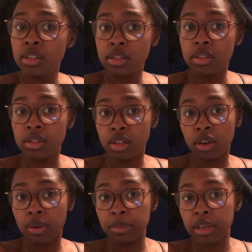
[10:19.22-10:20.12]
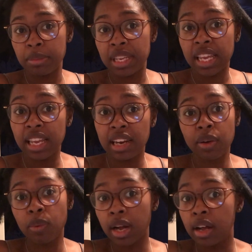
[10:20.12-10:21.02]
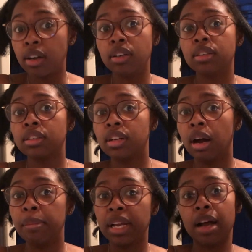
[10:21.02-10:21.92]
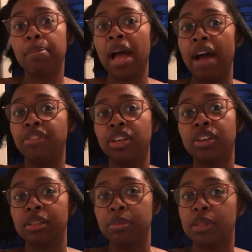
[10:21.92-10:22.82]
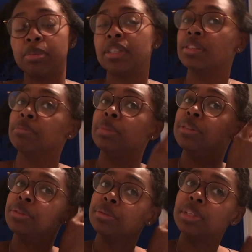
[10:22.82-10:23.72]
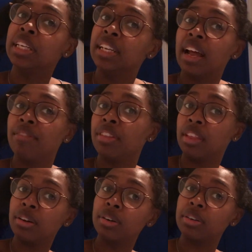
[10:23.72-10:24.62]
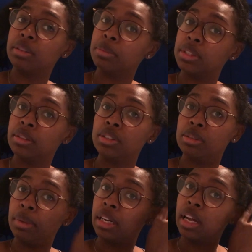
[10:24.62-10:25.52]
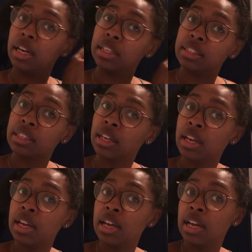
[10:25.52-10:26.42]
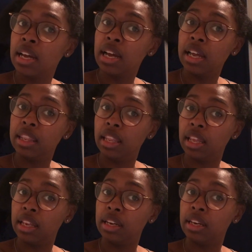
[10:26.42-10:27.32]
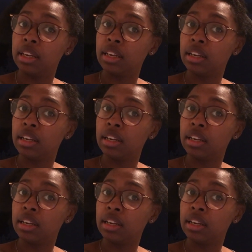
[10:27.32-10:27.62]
So I'm going to be eating well coming up after Christmas, because I'm going to eat everything on Christmas, just being honest. And then